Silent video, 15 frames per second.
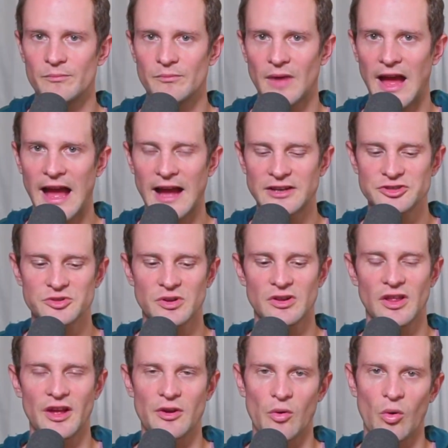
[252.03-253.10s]
actual
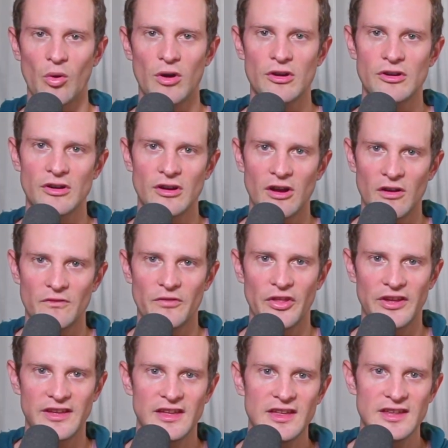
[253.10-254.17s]
like order of the
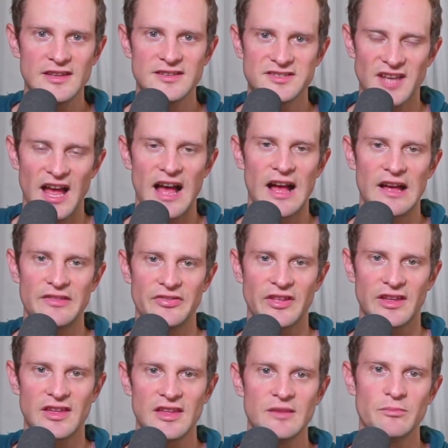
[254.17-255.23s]
keys on the
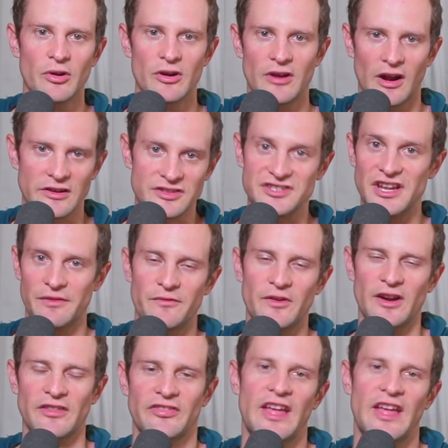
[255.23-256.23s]
keyboard are different?